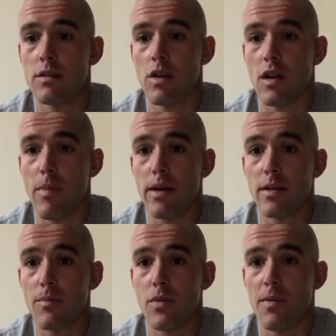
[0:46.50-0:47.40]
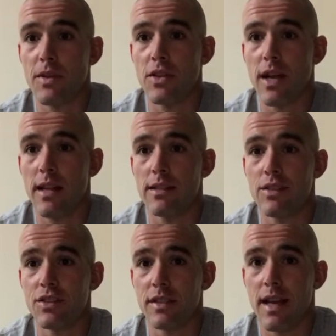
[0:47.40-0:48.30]
talk about the burpee
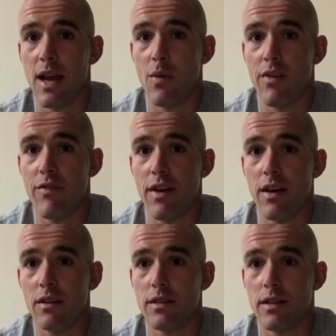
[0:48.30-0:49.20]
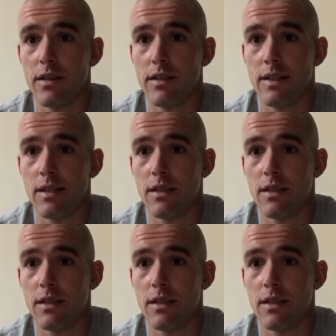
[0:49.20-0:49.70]
challenge and how we felt and